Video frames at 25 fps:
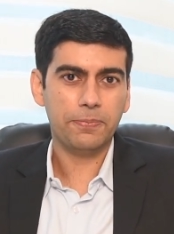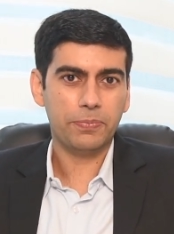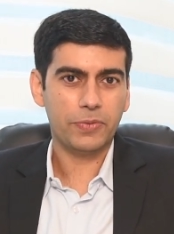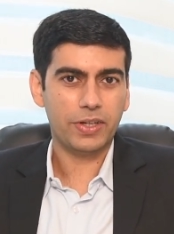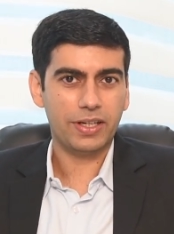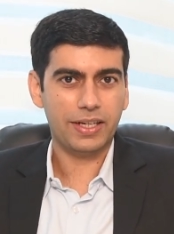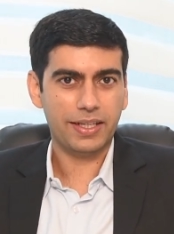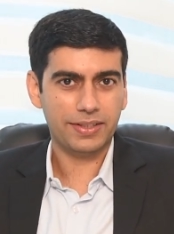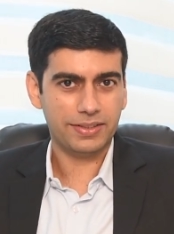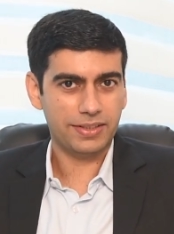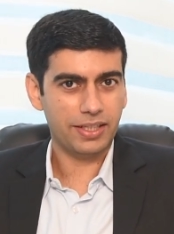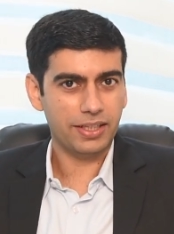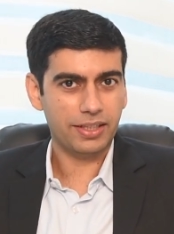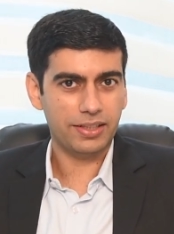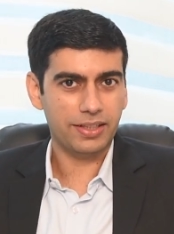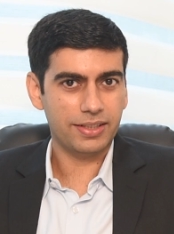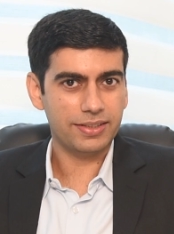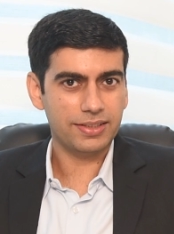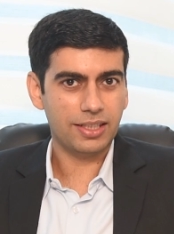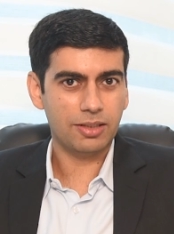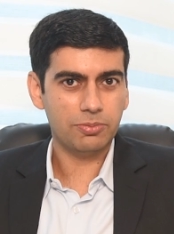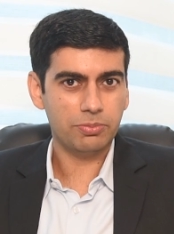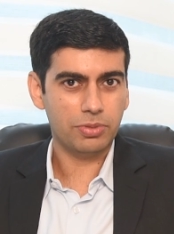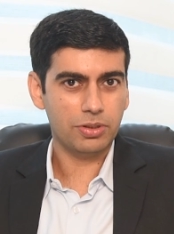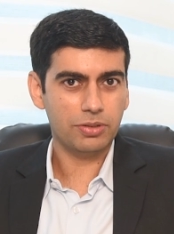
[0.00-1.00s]
Let's take an
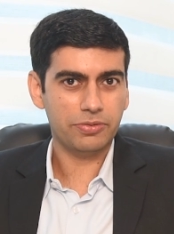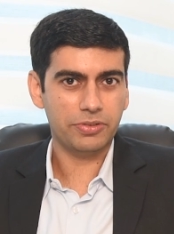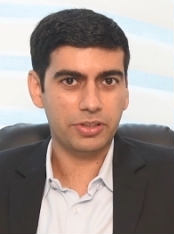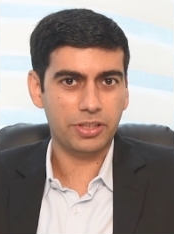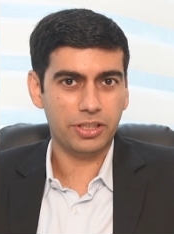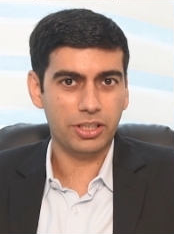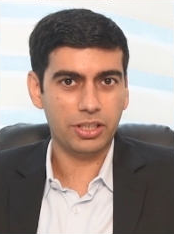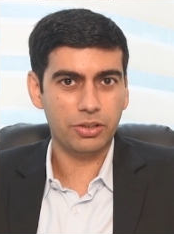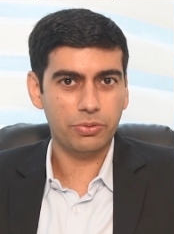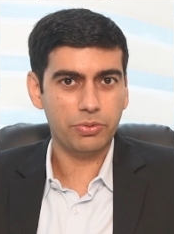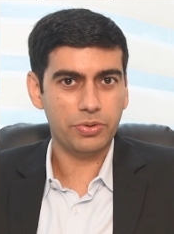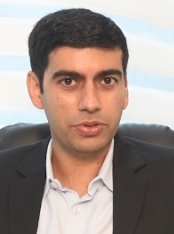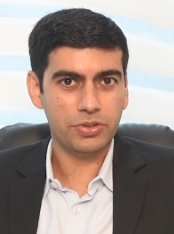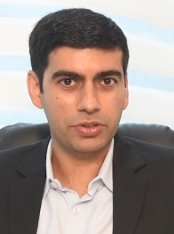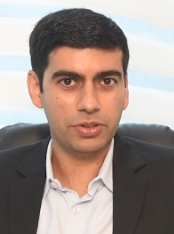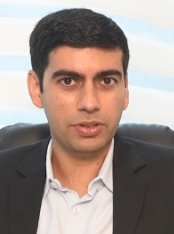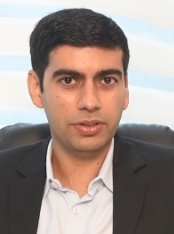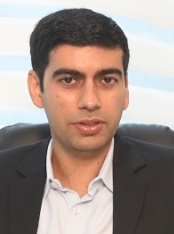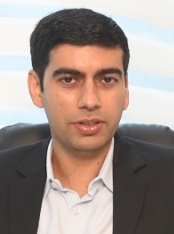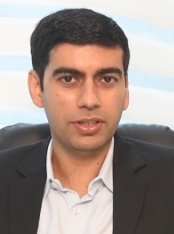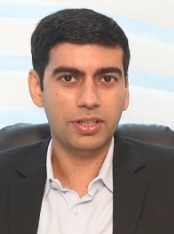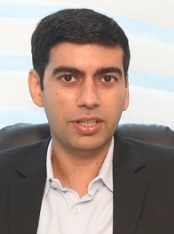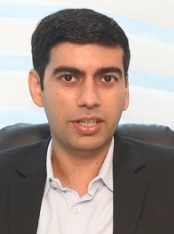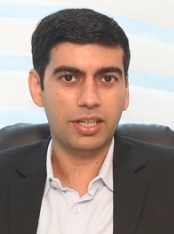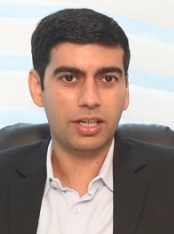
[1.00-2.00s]
example of an individual,
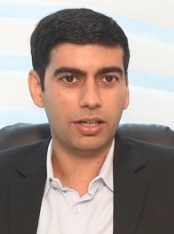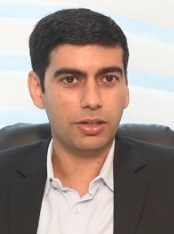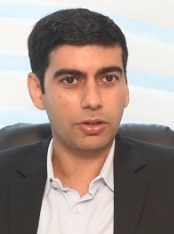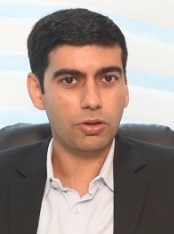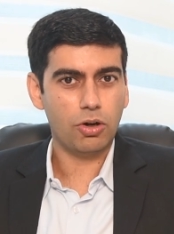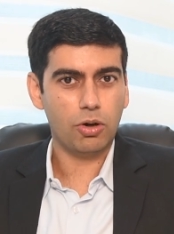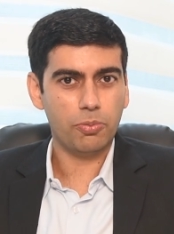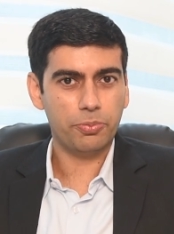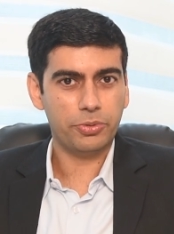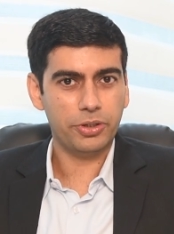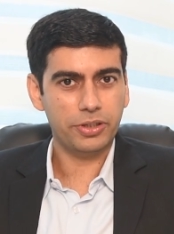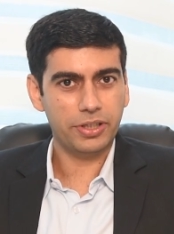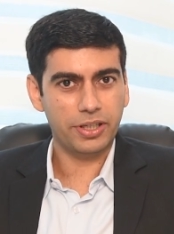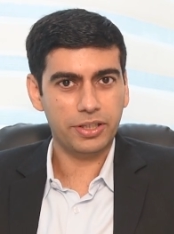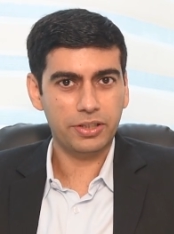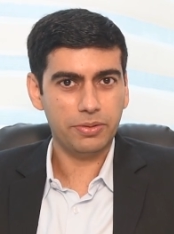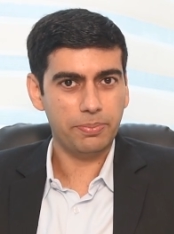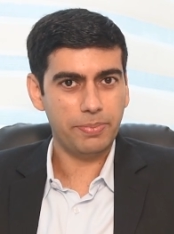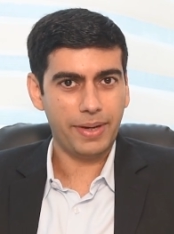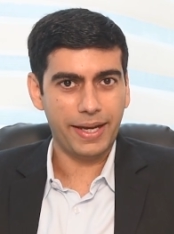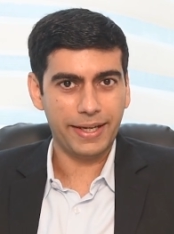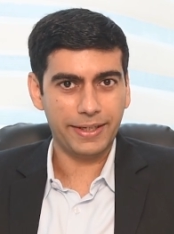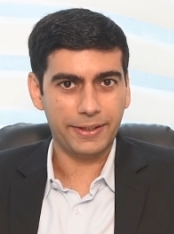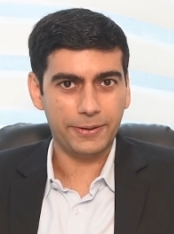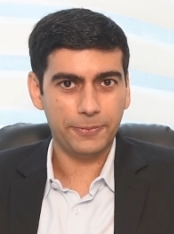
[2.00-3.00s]
a corporate and a
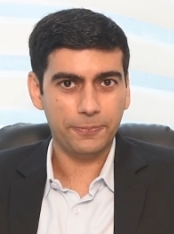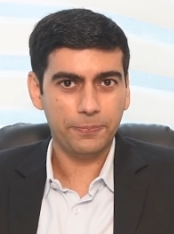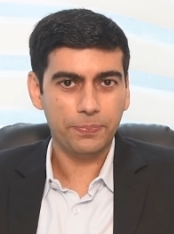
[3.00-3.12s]
bank.